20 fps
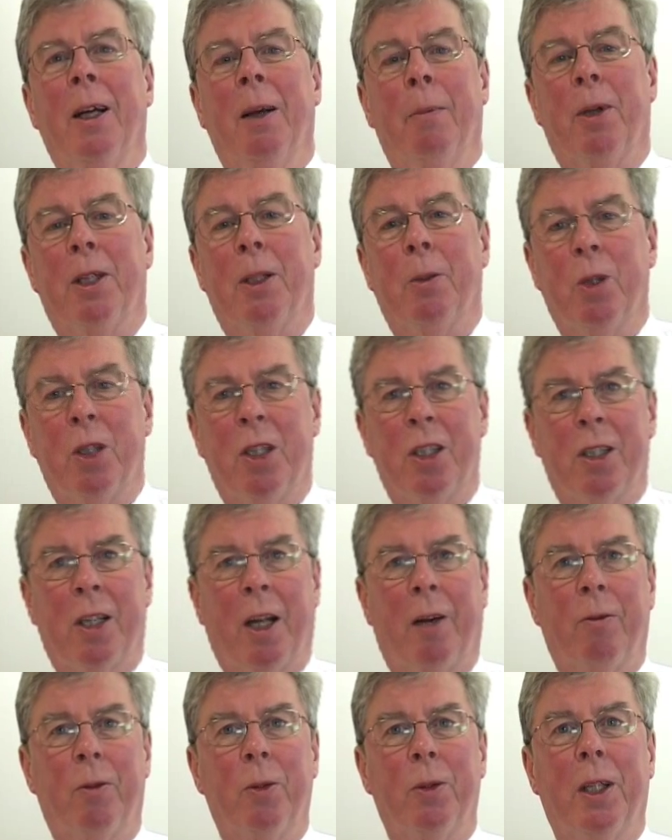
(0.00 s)
but it was
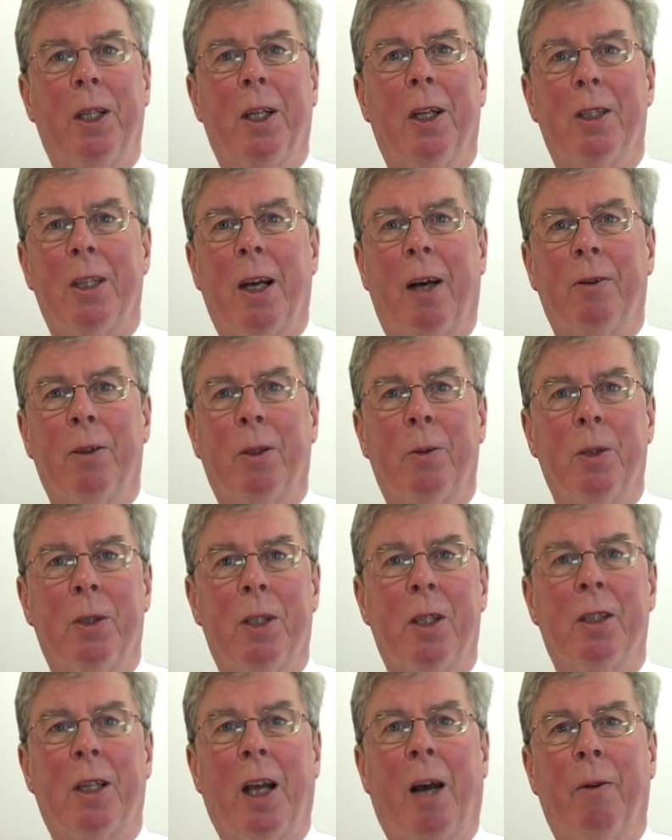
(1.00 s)
several years after it was
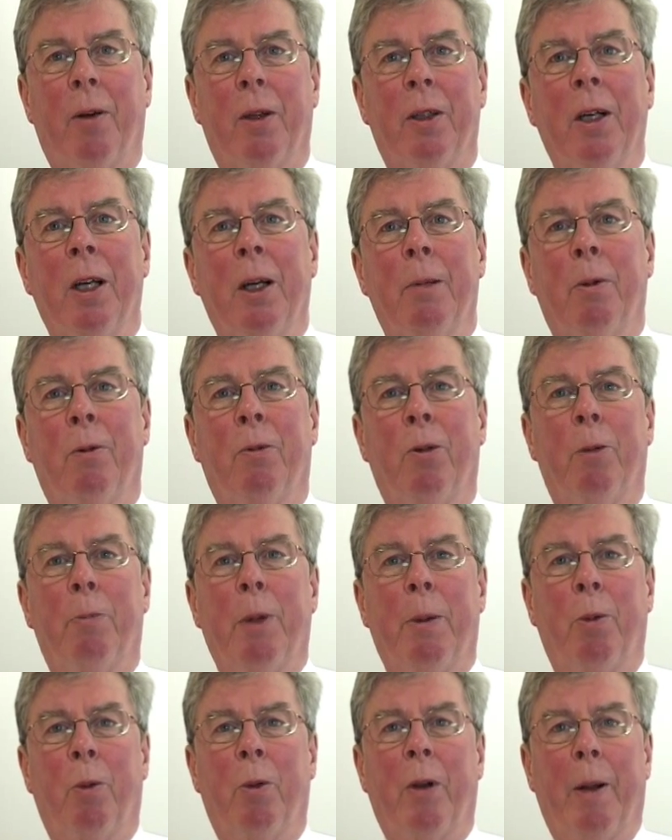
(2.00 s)
discovered before
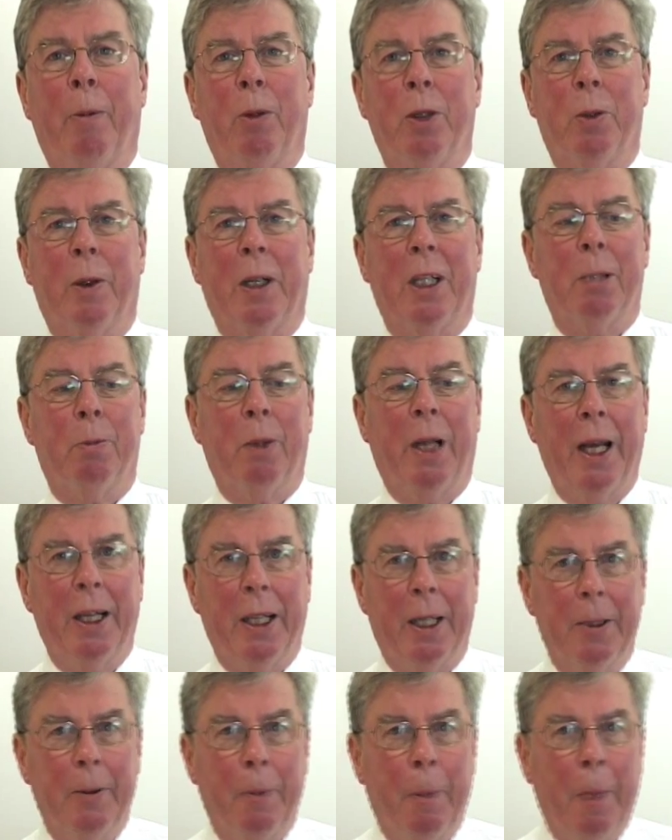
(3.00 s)
people were able to explain it.